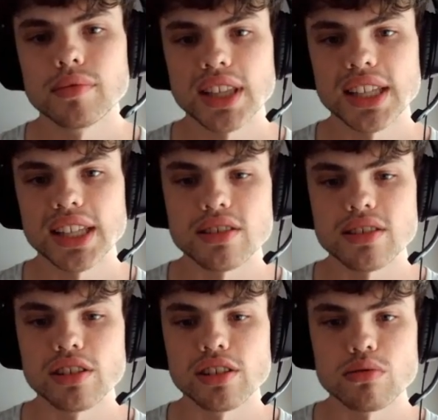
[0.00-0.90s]
This
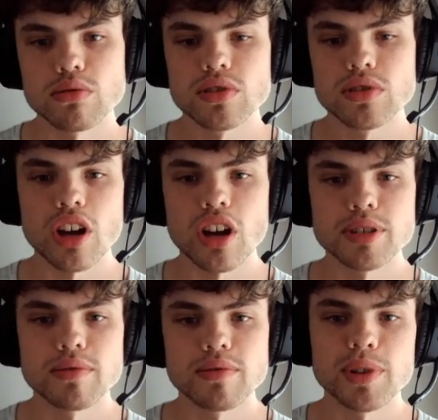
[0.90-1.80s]
also stops
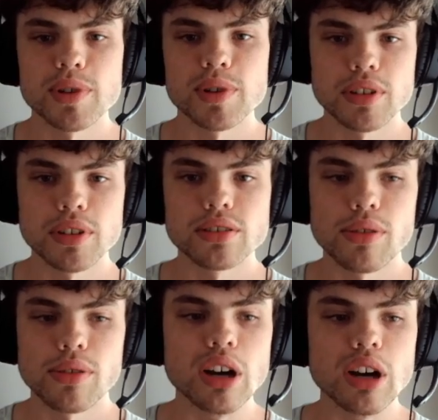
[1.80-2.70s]
him from being able to
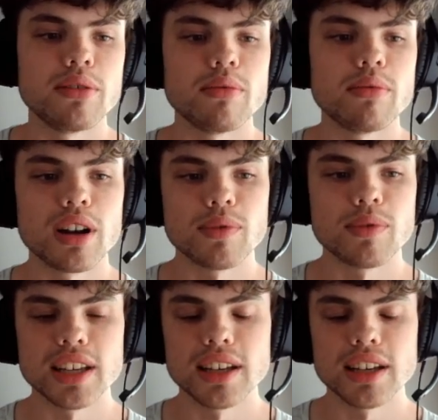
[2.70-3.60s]
throw out one of
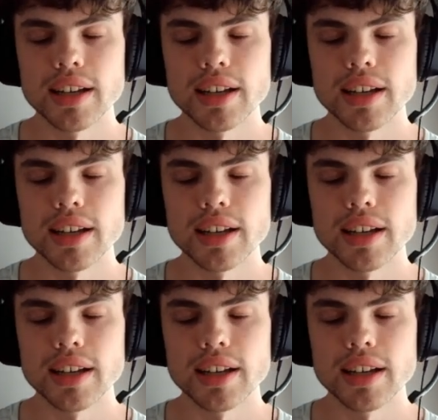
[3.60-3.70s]
the